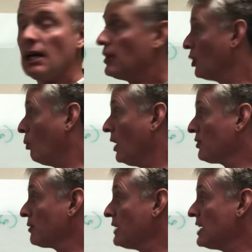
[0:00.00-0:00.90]
The wealth
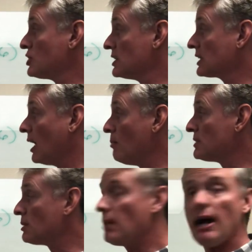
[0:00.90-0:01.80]
of nations comes
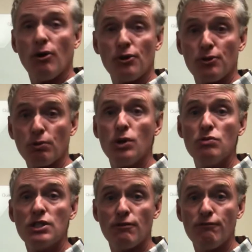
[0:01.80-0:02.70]
about through
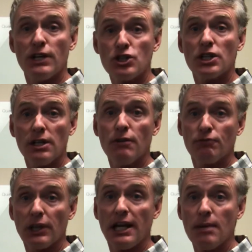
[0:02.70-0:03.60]
division of
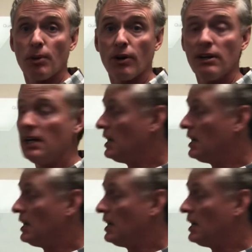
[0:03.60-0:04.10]
labor.